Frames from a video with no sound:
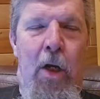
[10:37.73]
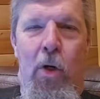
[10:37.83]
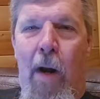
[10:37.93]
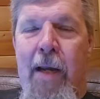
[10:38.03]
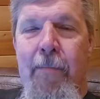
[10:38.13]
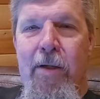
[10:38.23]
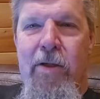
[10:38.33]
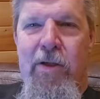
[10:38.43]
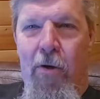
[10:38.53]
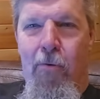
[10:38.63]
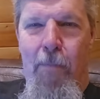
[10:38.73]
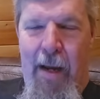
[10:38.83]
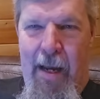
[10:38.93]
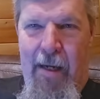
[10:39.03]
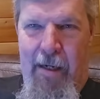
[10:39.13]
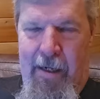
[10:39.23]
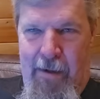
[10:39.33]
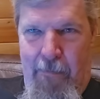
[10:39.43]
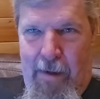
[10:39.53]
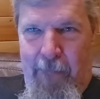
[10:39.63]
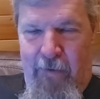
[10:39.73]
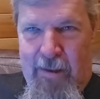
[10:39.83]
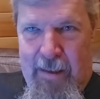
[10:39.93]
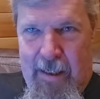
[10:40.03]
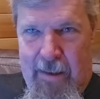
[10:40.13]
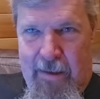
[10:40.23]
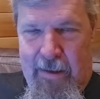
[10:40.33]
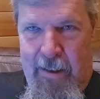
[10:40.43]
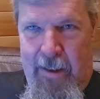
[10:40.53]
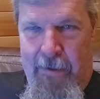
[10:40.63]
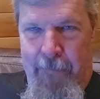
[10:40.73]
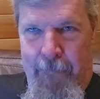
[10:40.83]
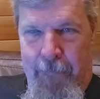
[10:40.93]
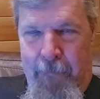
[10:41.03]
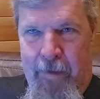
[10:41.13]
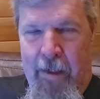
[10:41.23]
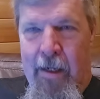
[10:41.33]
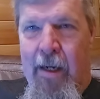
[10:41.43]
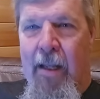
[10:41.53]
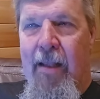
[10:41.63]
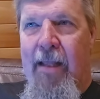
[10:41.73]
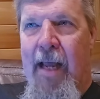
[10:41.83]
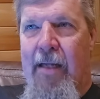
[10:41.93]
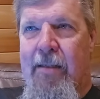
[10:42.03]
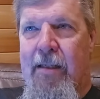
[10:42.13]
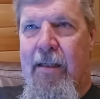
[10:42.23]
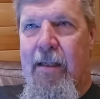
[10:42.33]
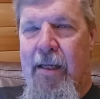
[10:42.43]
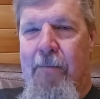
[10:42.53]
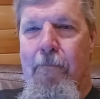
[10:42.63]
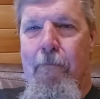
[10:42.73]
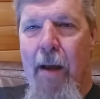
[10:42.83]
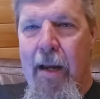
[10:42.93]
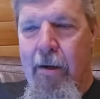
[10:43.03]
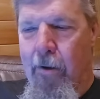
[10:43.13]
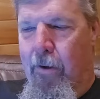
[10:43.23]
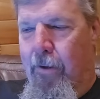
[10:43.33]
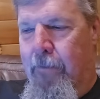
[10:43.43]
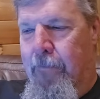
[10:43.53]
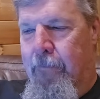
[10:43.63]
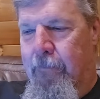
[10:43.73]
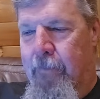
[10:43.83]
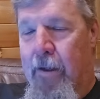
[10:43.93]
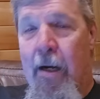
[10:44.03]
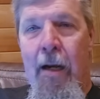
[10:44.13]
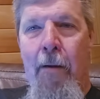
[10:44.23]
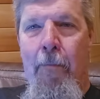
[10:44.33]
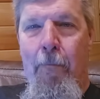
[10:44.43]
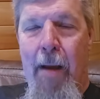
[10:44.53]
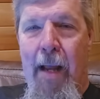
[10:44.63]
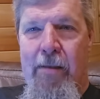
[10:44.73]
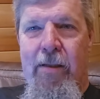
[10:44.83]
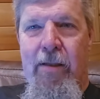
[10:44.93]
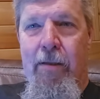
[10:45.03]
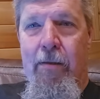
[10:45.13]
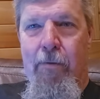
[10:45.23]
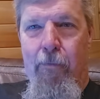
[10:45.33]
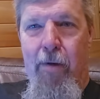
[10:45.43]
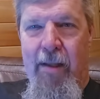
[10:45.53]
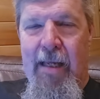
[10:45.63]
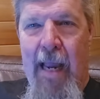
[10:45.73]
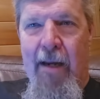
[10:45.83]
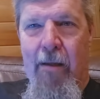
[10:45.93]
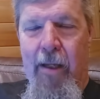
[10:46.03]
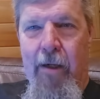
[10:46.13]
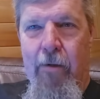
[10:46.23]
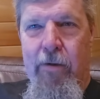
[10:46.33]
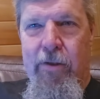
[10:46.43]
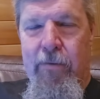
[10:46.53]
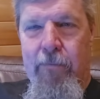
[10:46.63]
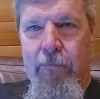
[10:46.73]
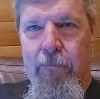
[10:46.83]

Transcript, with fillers: Crime is so bad in Memphis, Tennessee, that the mayor met with gang leaders.